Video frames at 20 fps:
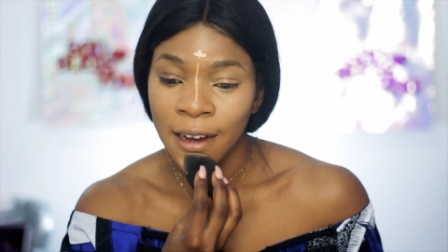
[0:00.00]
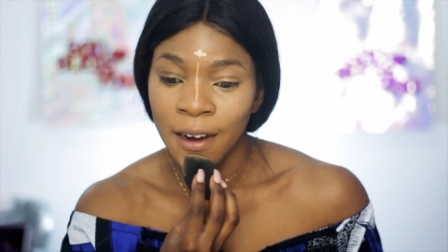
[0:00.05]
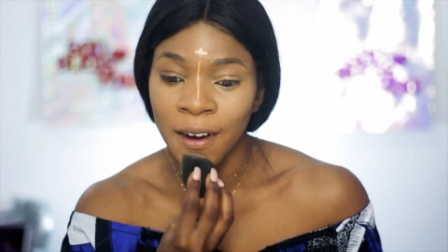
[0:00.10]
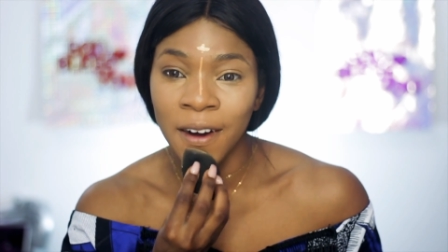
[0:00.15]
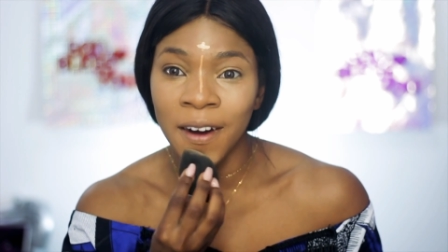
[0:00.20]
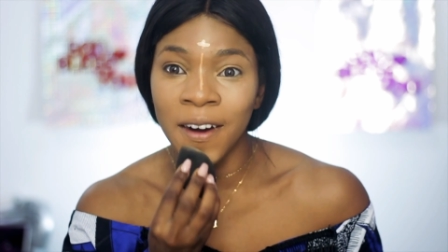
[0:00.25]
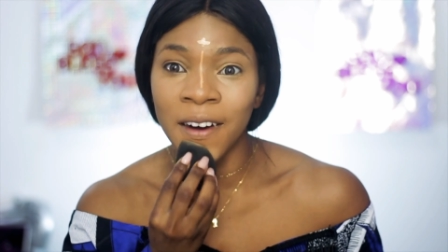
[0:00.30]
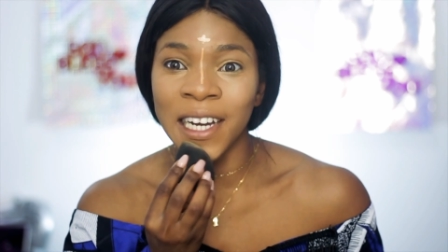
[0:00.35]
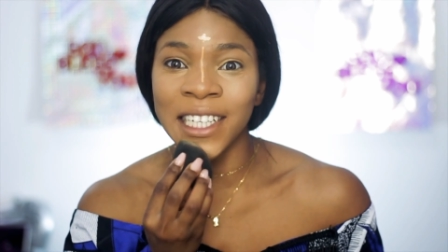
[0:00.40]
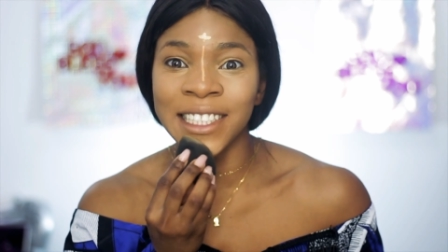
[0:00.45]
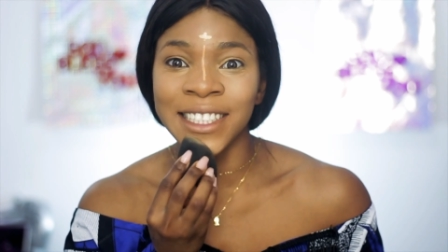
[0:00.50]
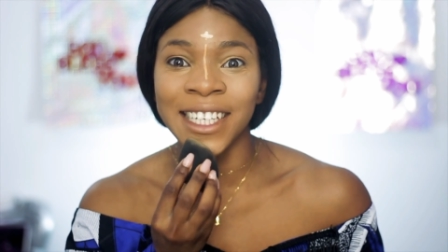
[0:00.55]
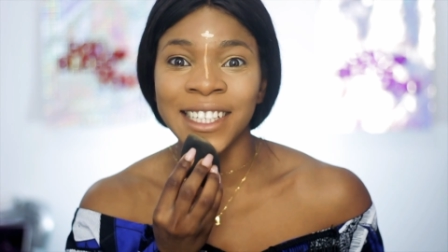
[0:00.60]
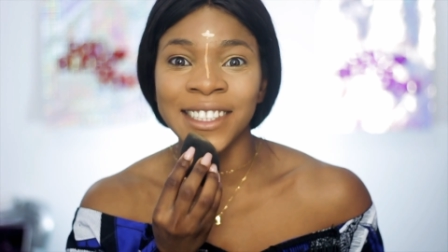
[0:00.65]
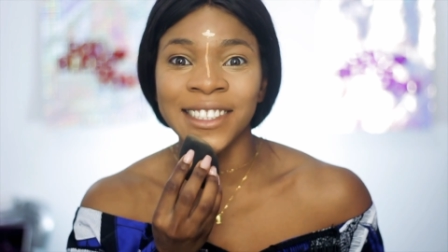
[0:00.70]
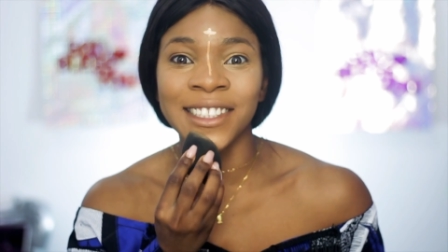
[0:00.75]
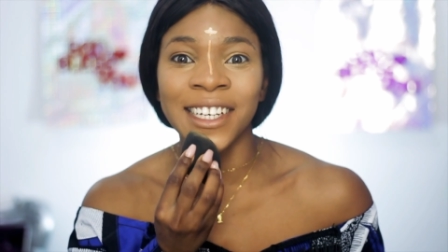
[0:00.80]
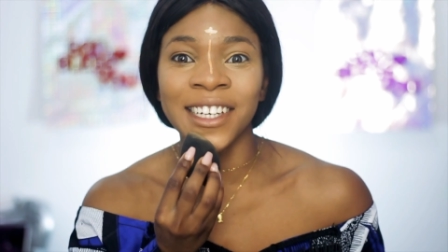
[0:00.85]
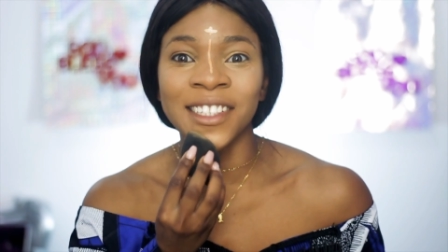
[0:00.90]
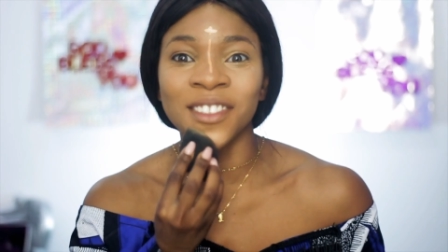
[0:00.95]
Oh, I said
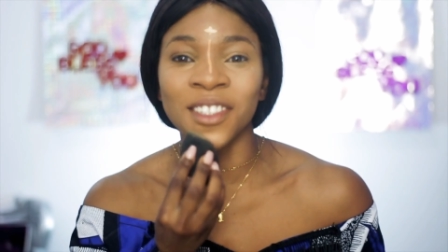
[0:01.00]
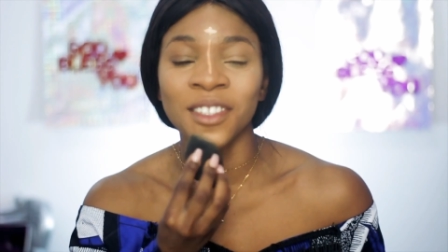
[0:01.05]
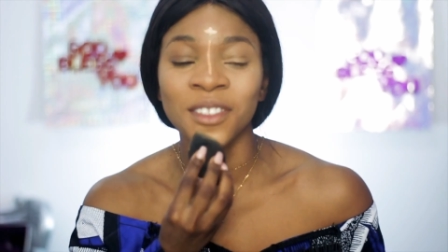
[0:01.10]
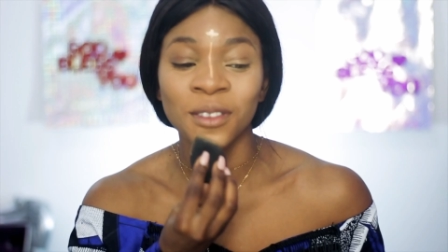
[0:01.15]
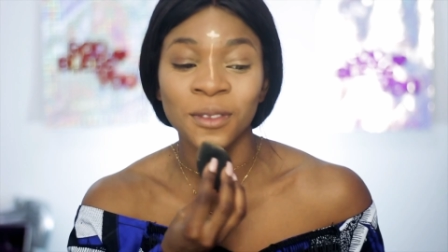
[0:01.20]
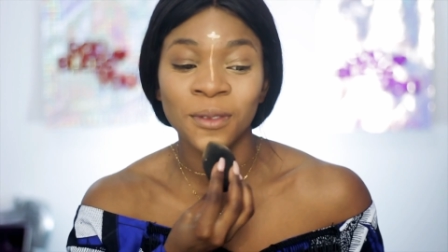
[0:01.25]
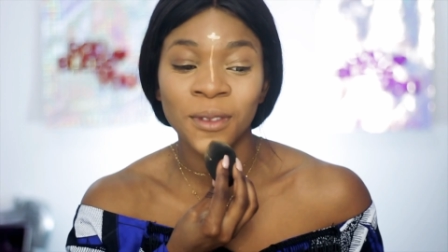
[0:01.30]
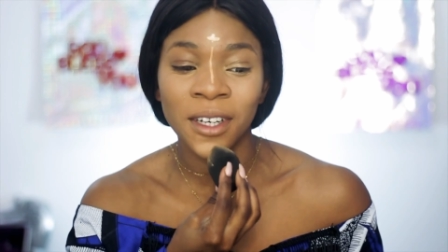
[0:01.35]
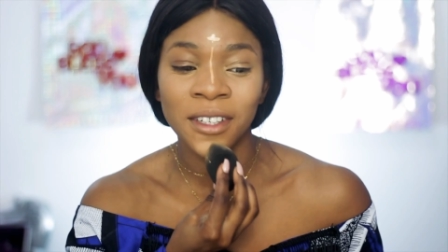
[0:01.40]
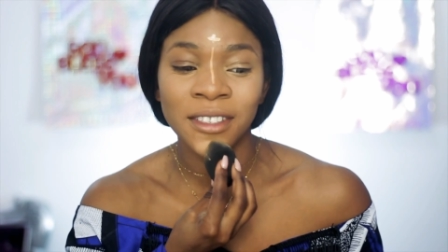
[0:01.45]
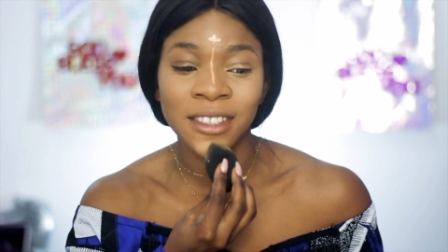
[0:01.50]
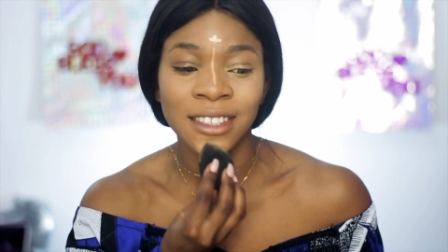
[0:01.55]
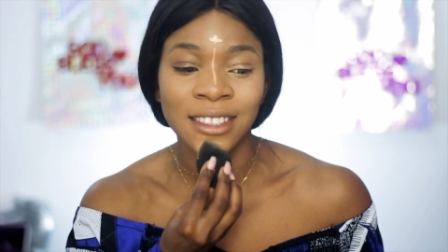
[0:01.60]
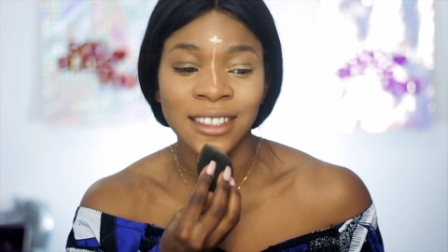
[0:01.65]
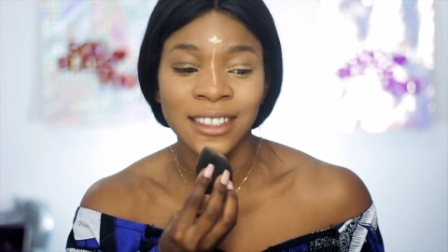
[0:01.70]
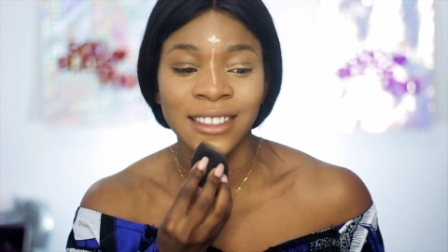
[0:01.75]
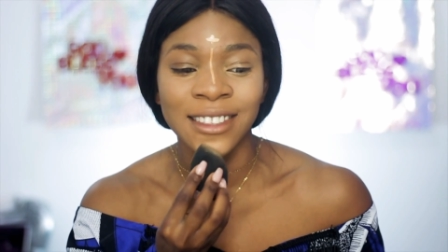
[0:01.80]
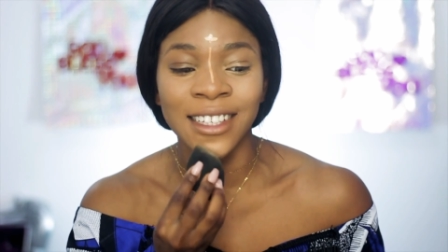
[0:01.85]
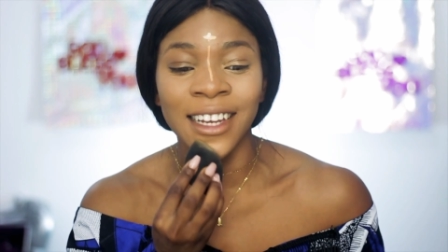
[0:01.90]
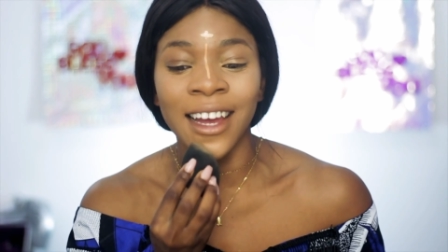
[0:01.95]
sections well
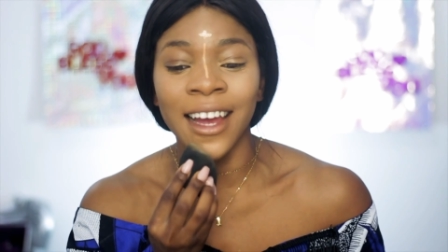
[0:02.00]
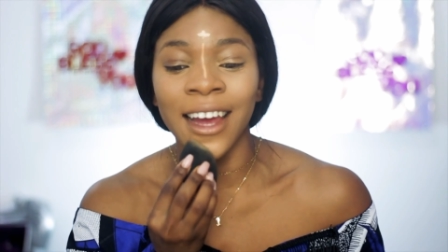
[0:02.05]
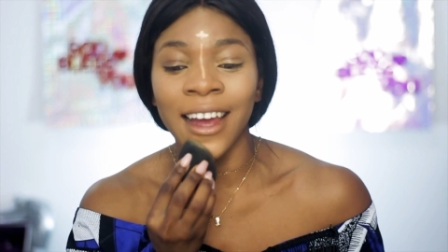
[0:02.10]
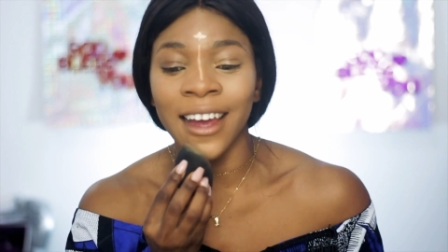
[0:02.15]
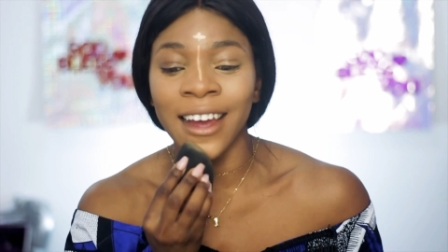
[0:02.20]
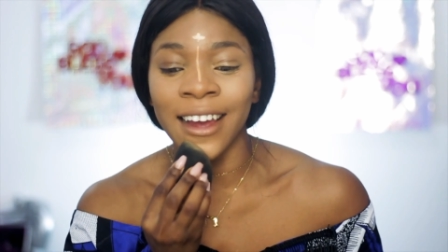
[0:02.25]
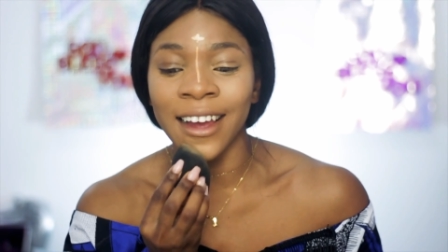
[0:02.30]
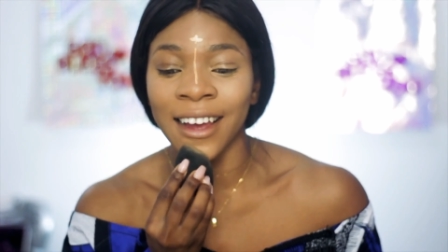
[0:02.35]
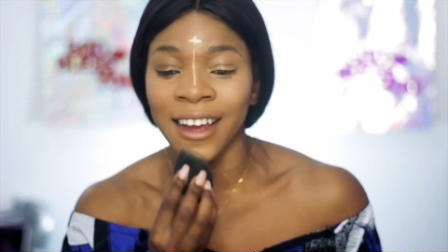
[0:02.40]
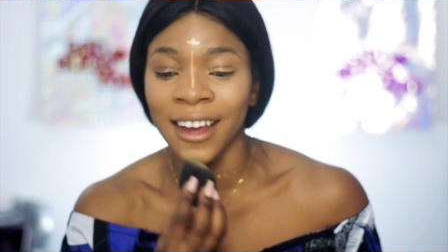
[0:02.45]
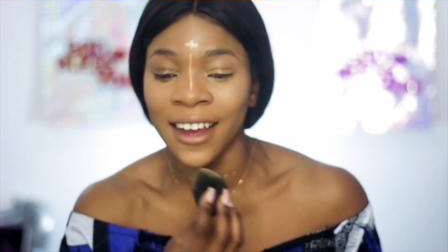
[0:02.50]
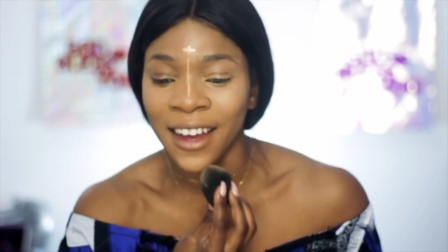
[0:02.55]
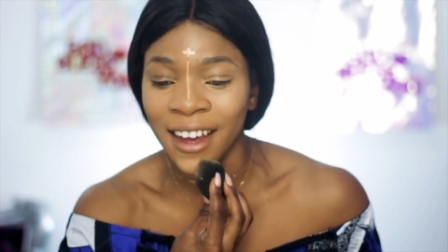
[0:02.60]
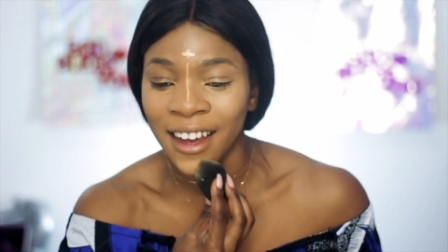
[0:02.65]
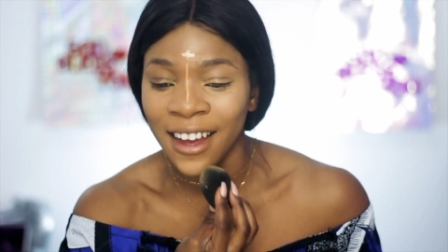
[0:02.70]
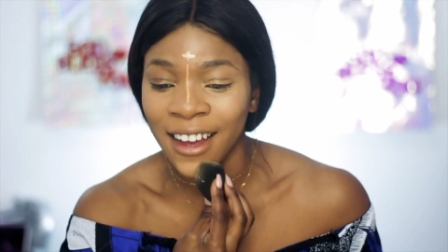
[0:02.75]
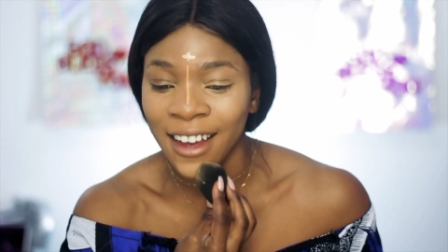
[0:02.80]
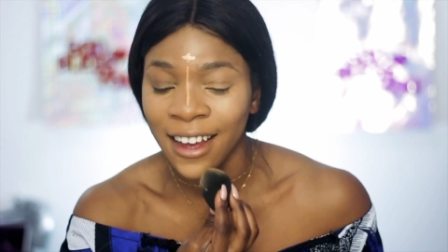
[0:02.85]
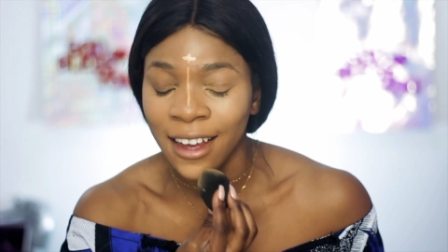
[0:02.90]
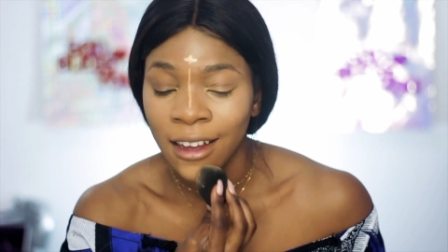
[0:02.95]

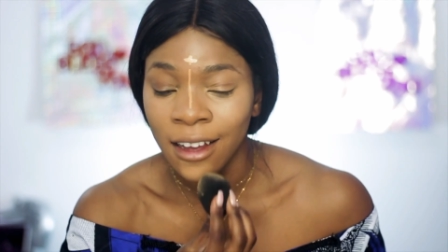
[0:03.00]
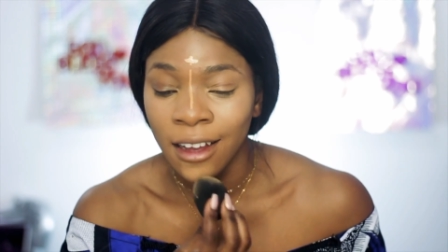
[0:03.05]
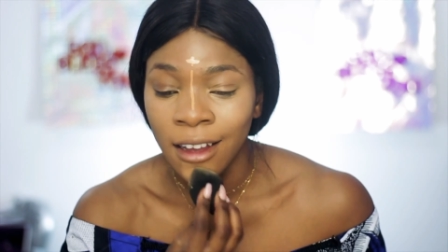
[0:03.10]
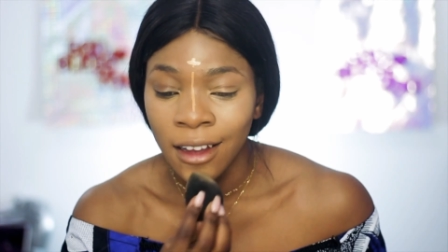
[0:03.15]
today.